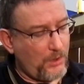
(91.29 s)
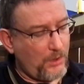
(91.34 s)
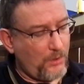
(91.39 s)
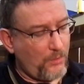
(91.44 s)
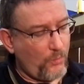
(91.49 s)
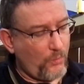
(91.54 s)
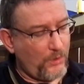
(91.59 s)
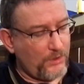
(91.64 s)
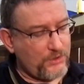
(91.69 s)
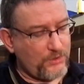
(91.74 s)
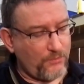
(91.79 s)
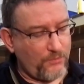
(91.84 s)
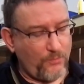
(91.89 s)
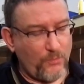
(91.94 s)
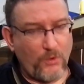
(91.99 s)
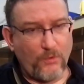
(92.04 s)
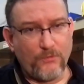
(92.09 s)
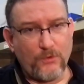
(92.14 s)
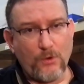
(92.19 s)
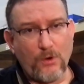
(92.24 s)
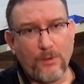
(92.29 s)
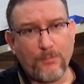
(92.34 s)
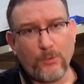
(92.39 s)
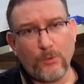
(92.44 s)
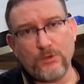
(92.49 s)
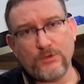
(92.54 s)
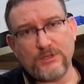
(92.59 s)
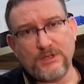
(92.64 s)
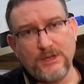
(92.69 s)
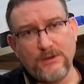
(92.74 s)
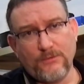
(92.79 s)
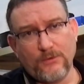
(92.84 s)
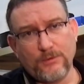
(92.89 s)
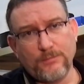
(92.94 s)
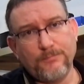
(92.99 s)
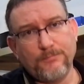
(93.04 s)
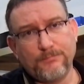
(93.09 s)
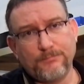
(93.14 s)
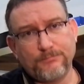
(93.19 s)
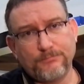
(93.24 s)
Once you remove your upper receiver,
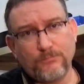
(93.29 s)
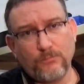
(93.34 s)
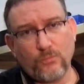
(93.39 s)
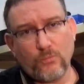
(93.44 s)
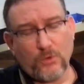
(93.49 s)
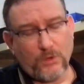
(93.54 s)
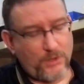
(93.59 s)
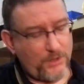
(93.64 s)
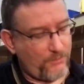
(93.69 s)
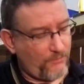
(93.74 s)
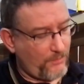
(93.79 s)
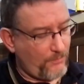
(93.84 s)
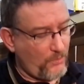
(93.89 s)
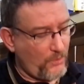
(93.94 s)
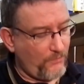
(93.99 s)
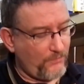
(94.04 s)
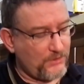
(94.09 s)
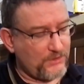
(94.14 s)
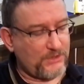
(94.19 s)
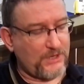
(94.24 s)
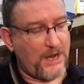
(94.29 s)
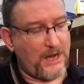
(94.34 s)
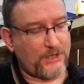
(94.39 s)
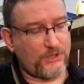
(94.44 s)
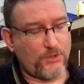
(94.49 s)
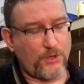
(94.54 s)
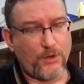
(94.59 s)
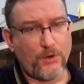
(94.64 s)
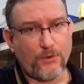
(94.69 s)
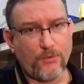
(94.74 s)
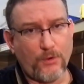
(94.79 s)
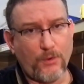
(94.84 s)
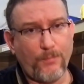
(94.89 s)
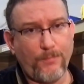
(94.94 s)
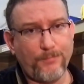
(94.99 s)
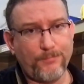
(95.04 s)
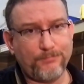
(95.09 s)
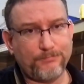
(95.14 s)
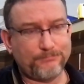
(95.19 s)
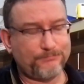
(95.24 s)
we're going to remove the stock trigger group.
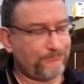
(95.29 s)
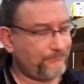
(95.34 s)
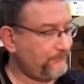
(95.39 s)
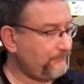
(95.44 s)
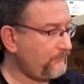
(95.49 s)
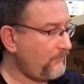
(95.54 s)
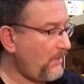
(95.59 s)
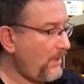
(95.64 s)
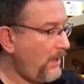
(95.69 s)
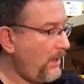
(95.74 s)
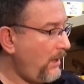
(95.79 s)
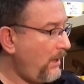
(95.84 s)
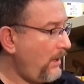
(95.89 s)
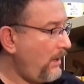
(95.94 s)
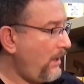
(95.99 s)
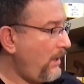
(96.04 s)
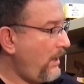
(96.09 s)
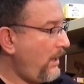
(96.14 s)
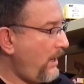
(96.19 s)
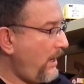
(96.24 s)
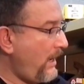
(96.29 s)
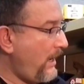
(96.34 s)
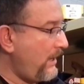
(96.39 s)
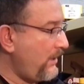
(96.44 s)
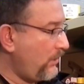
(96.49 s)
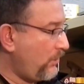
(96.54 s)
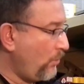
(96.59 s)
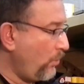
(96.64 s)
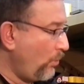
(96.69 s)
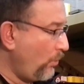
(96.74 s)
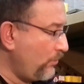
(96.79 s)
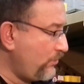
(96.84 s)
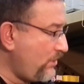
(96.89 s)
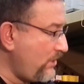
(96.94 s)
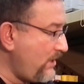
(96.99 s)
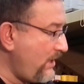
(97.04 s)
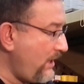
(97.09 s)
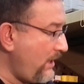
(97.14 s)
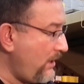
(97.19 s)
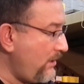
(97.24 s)
And the tools you
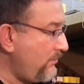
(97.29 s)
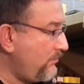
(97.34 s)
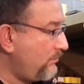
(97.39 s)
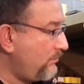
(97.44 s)
need